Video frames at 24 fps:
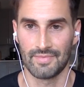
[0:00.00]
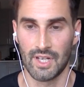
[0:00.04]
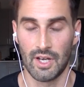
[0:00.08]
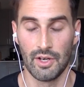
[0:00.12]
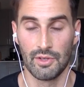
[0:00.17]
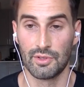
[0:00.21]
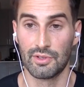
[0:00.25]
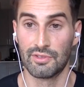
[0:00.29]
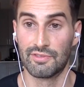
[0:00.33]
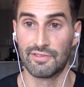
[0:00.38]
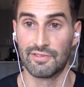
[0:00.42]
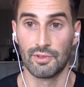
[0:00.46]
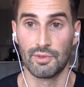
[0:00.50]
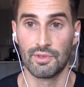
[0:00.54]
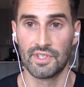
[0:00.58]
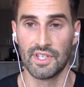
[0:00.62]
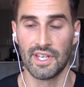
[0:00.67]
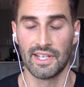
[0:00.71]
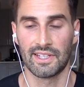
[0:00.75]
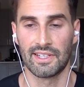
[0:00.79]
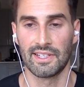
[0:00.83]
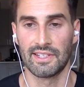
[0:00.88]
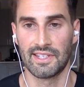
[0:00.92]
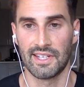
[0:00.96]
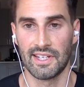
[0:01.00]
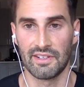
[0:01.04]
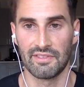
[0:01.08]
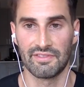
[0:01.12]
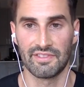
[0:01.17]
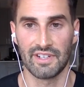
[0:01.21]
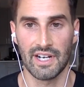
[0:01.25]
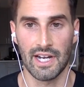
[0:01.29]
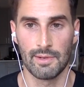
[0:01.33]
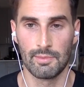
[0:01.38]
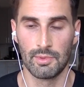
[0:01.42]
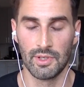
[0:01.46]
other foods that contain
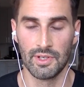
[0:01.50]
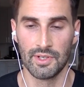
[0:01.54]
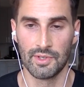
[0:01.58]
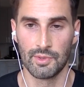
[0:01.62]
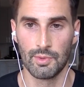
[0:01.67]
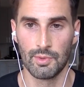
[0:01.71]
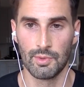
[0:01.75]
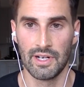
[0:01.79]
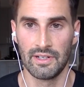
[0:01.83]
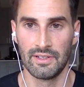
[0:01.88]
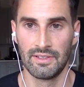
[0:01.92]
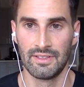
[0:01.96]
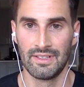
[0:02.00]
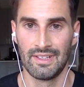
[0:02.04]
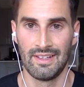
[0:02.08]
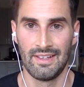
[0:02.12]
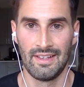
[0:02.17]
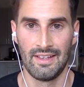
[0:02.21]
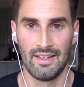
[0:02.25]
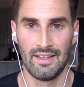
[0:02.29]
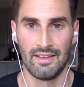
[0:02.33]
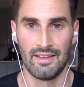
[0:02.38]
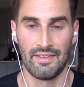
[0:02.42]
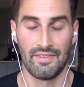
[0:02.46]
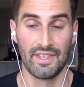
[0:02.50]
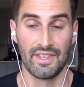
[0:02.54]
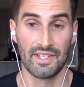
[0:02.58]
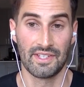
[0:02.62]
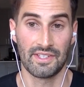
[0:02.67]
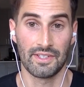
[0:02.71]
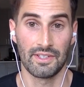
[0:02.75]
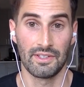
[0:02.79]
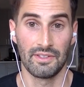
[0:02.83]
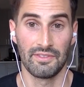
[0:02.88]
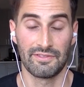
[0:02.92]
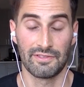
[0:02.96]
fiber as well.
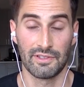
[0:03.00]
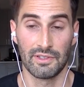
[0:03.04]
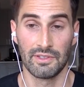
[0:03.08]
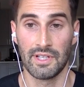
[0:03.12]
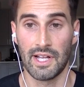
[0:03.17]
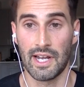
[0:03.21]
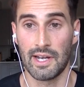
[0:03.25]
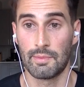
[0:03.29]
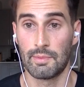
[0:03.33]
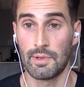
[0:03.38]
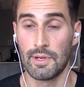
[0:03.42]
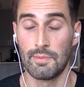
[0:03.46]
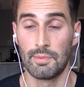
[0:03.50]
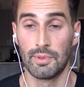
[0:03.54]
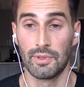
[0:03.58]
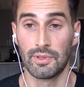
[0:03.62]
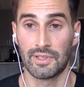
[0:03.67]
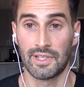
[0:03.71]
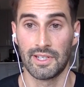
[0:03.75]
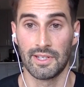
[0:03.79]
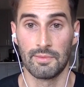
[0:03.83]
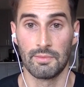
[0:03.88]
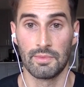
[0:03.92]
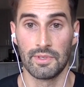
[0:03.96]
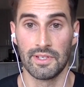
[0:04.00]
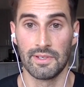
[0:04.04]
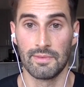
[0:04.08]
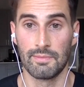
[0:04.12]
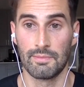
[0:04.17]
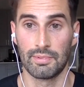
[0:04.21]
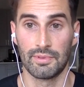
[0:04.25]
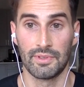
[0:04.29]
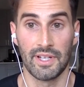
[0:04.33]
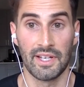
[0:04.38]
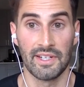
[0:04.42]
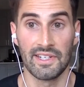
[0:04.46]
This, for a lot of people, can be
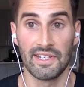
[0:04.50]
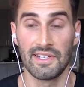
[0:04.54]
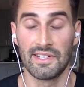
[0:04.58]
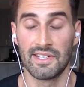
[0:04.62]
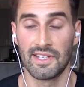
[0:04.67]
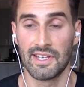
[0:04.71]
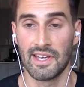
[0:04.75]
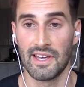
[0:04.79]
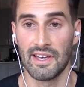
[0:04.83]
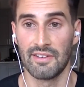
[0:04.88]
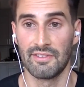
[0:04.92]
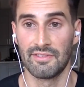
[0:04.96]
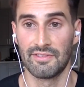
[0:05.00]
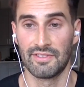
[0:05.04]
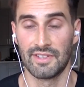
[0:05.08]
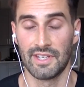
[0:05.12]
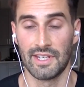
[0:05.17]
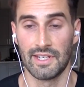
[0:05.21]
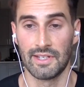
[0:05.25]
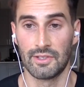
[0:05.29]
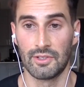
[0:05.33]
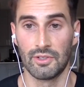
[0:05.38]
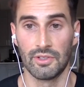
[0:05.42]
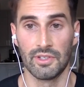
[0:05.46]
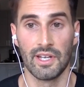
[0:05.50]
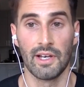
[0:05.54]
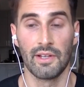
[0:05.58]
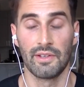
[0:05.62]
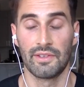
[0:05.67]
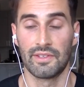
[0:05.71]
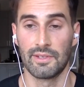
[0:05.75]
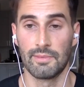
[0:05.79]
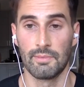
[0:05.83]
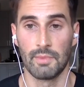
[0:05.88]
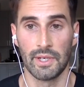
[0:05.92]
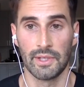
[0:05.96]
plenty to have a good,
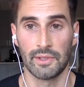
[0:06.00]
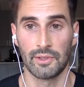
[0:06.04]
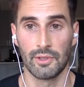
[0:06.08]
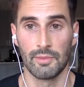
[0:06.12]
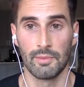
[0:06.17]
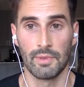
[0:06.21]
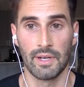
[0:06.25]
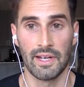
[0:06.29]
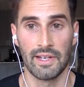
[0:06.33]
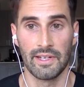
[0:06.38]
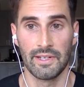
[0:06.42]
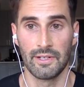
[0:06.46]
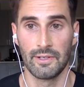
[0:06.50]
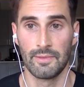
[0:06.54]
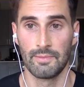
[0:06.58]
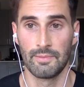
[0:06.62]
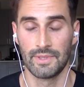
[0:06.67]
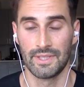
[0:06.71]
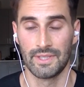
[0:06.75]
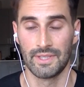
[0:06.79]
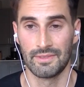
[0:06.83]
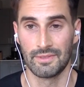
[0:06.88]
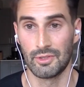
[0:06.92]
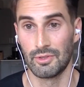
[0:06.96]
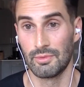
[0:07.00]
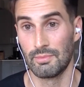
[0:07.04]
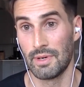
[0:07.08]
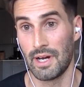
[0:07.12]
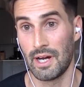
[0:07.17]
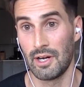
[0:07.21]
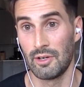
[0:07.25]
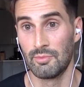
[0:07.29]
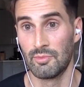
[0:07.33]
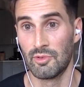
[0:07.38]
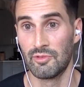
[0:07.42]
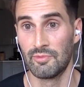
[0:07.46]
healthy microbiome and good
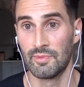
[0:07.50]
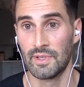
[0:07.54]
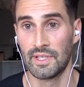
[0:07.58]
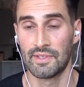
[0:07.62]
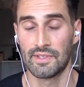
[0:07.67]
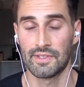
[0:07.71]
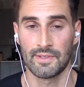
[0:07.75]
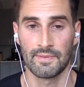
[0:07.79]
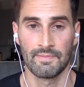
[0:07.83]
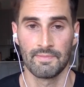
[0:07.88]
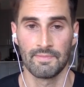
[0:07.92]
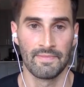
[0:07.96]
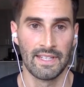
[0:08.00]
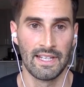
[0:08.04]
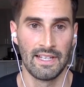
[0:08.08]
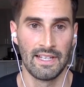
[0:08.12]
bowel movements.